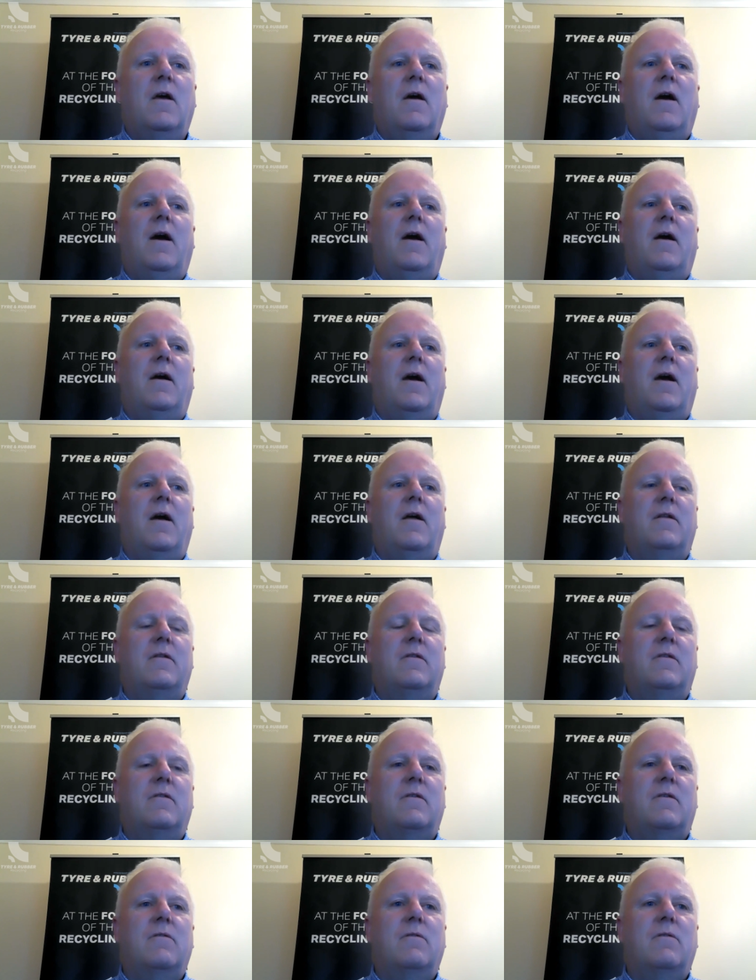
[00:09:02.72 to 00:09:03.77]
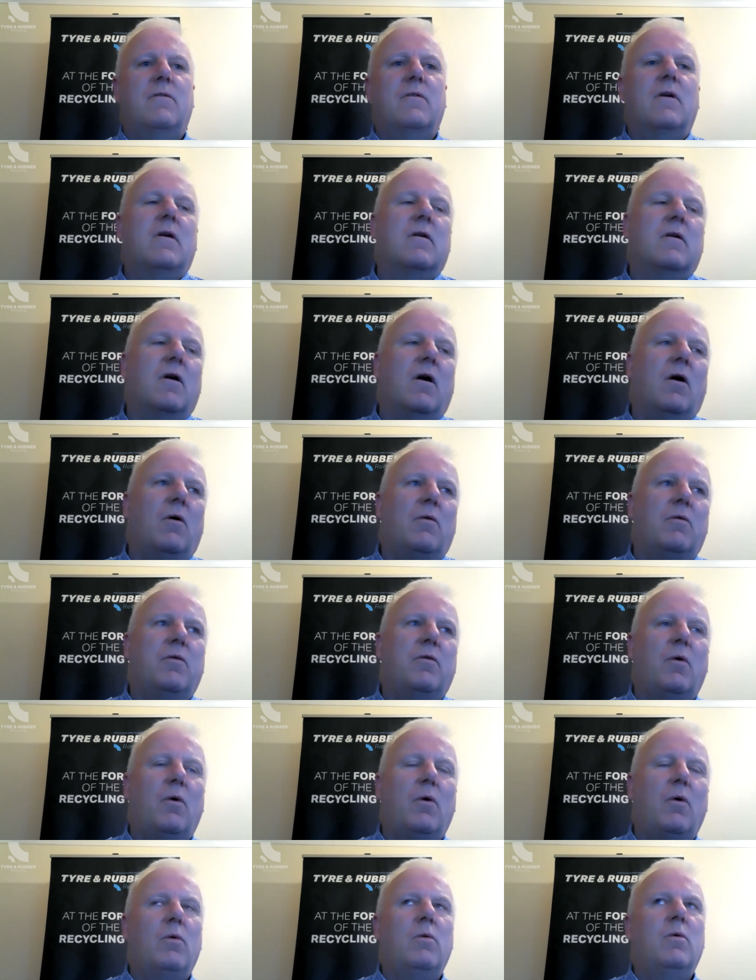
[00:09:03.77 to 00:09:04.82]
uh, and
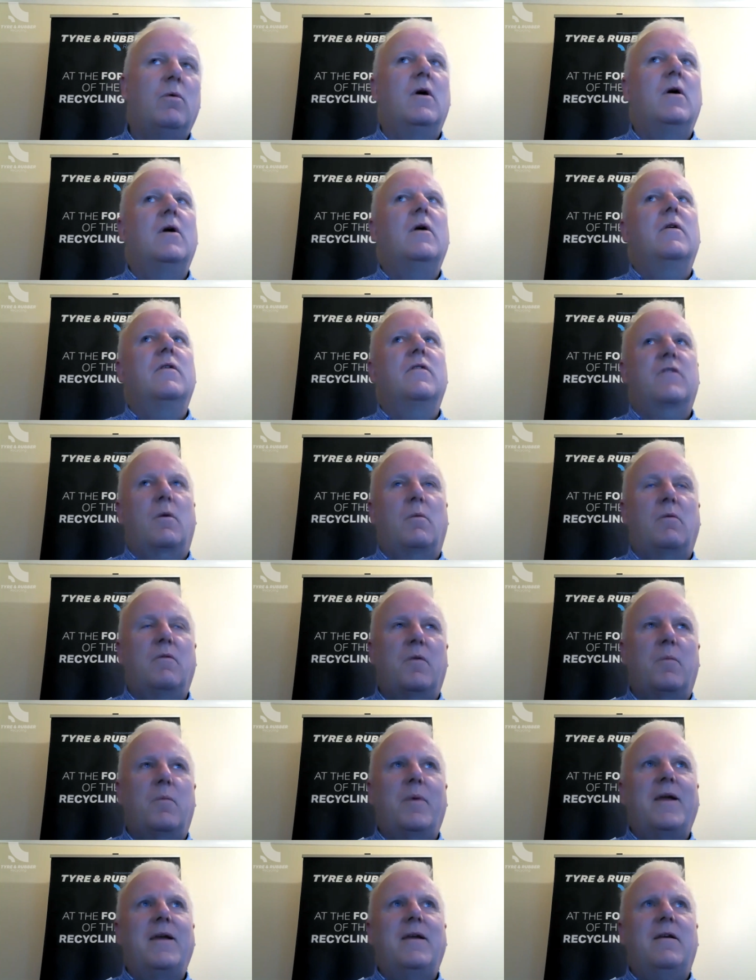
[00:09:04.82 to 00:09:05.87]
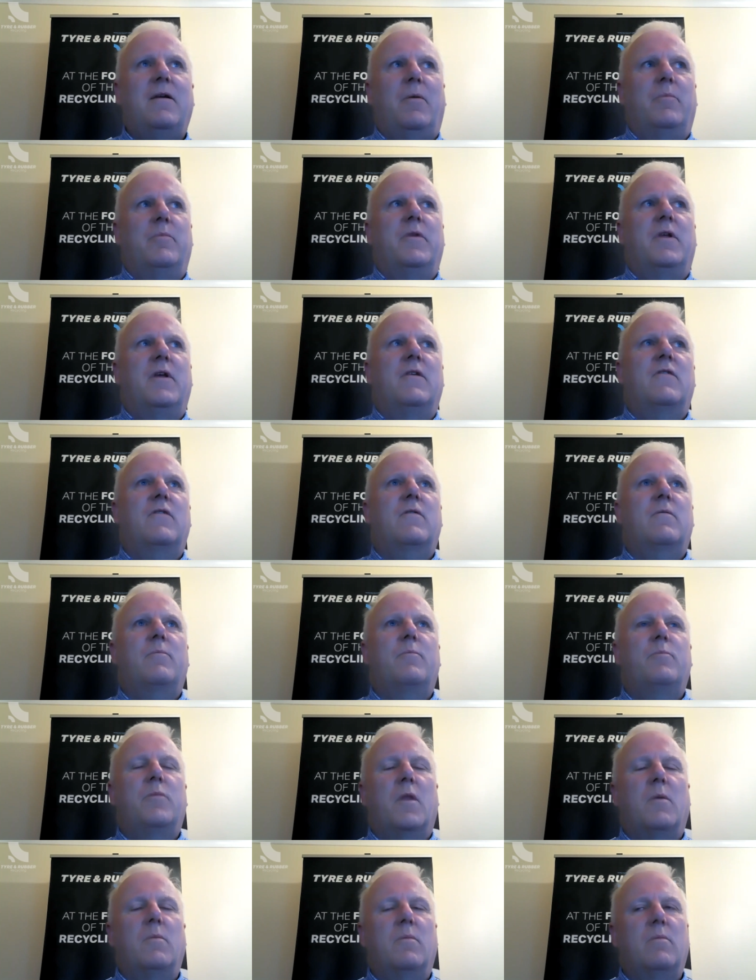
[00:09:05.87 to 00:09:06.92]
although some of the big companies,
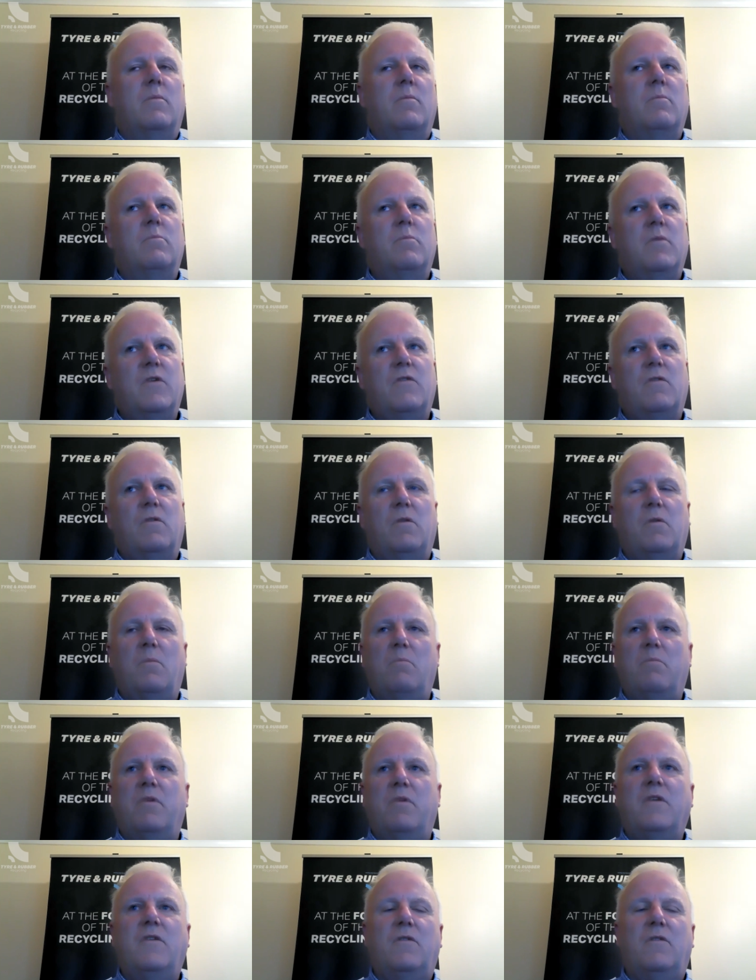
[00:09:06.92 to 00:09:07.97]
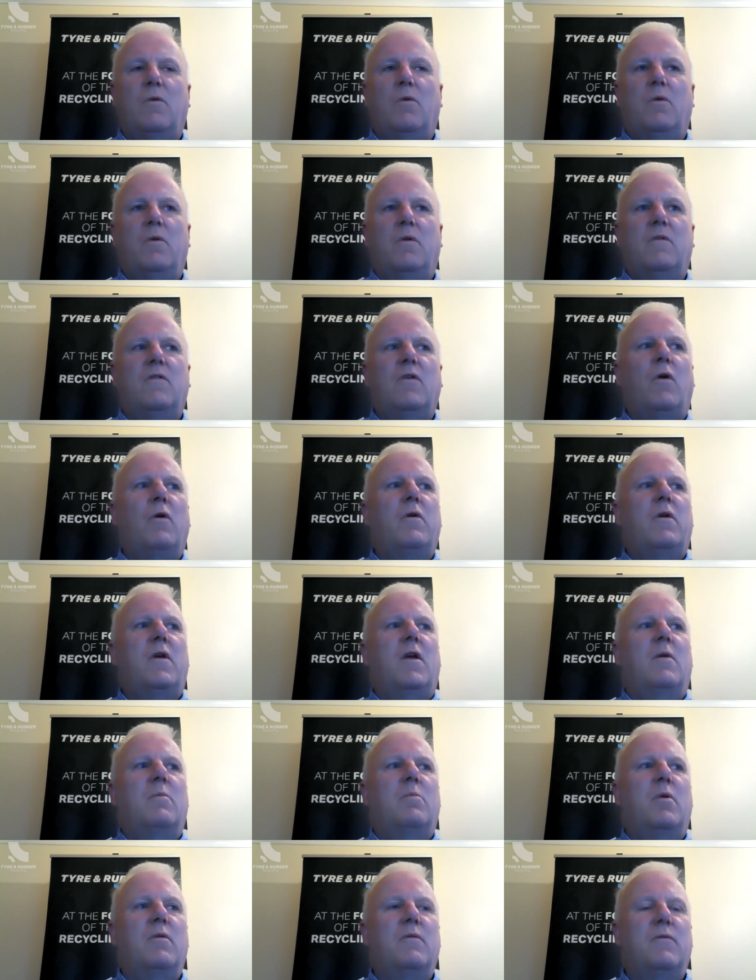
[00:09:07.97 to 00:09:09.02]
Michelin, Bridgestone, are talking
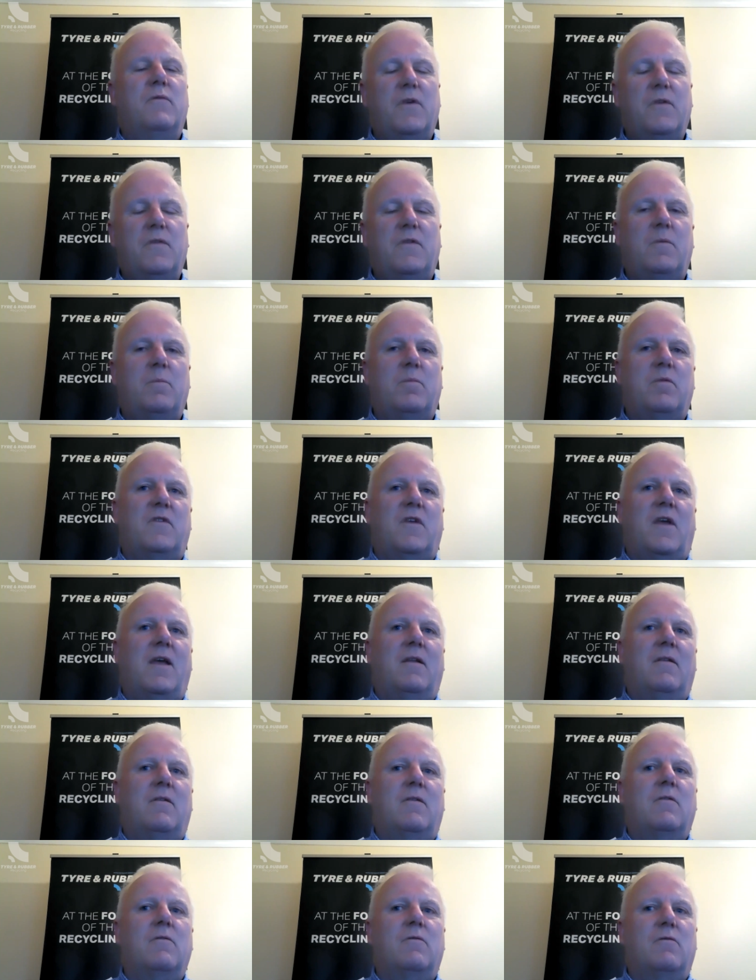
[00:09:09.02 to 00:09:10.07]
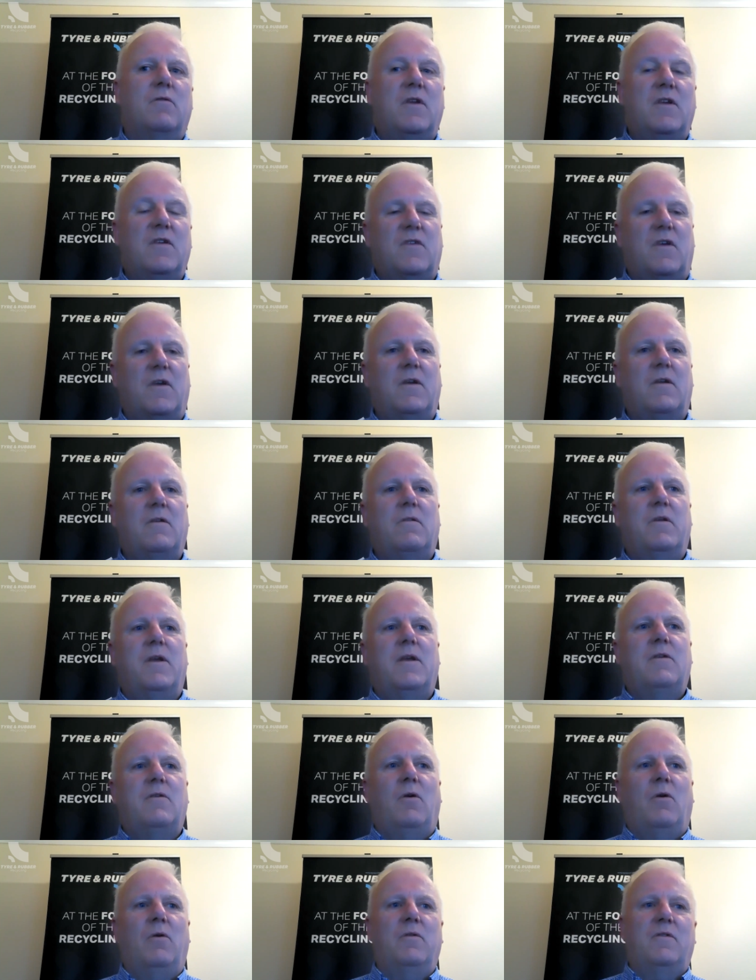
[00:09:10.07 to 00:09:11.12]
about fifty percent recycled
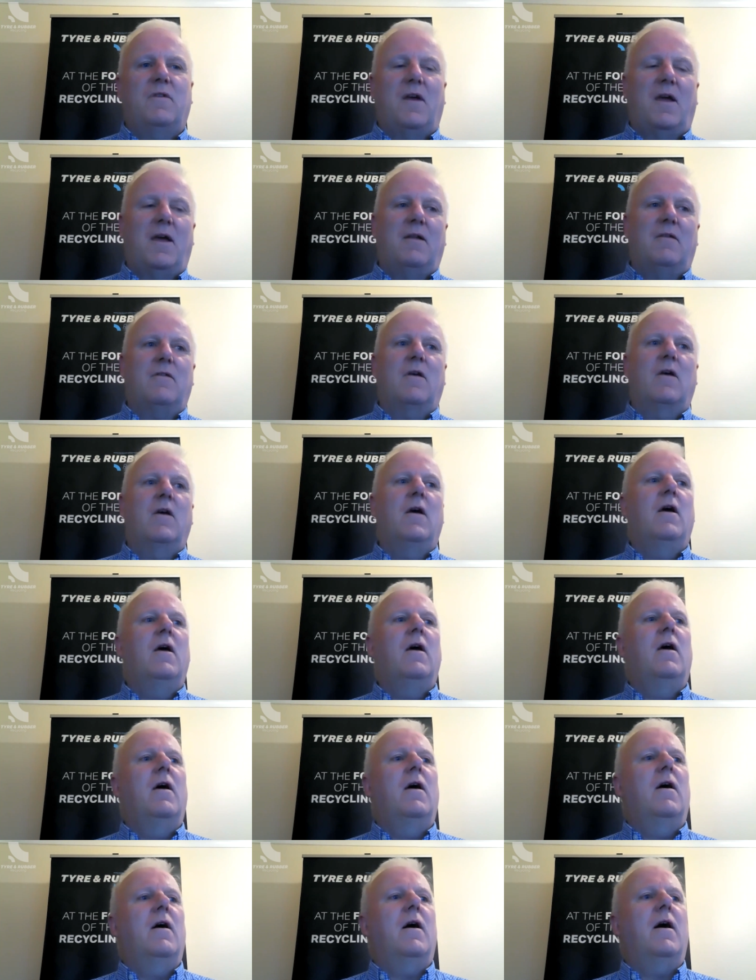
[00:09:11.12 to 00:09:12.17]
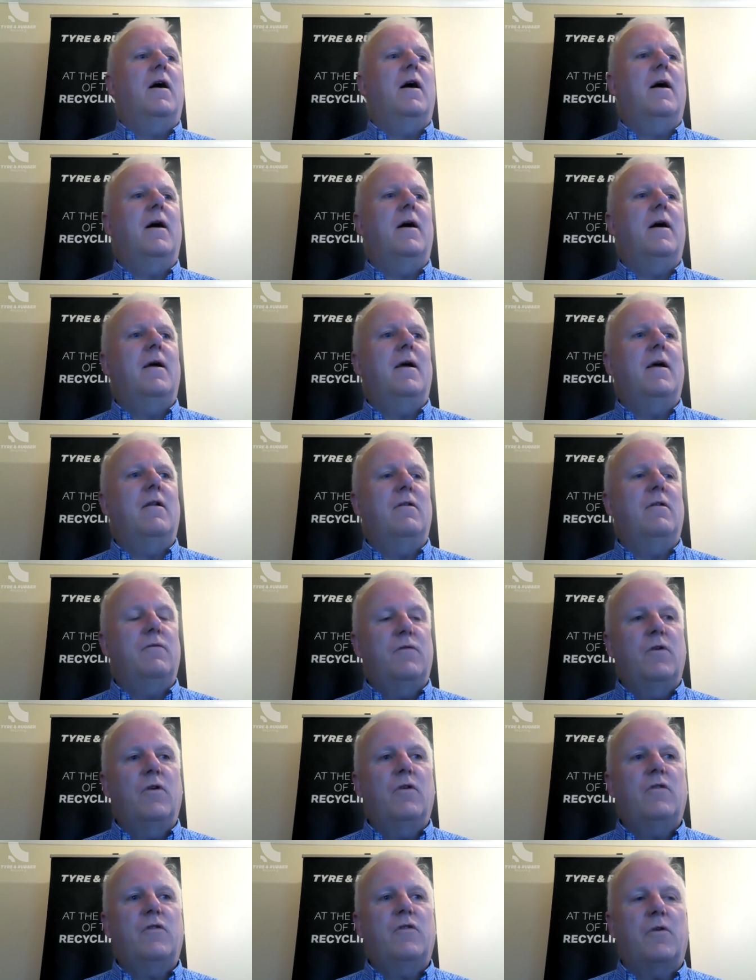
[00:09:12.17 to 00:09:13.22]
content uh, in the
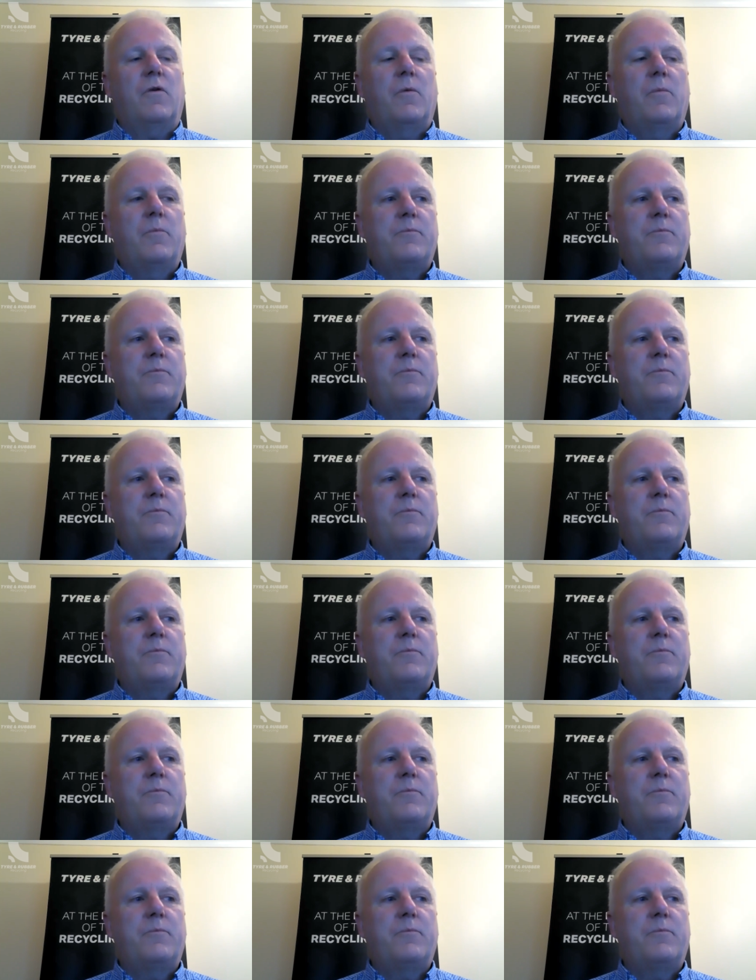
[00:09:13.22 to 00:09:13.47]
future,